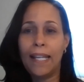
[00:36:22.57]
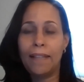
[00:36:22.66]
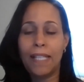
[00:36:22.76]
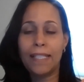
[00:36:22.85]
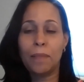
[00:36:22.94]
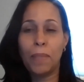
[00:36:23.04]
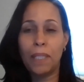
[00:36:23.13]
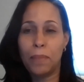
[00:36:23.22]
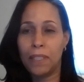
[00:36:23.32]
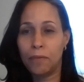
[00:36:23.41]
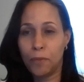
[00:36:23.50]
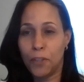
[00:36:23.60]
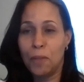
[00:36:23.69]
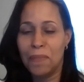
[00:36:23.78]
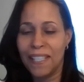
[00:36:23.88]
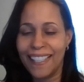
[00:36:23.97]
That's a pet peeve
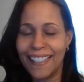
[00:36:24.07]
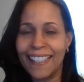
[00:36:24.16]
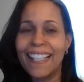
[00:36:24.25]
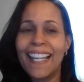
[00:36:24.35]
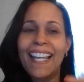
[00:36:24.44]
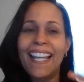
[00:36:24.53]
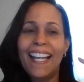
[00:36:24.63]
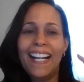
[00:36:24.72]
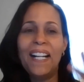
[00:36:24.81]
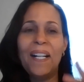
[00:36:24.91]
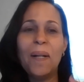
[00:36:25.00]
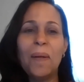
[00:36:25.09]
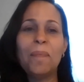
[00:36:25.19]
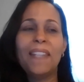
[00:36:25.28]
for me. I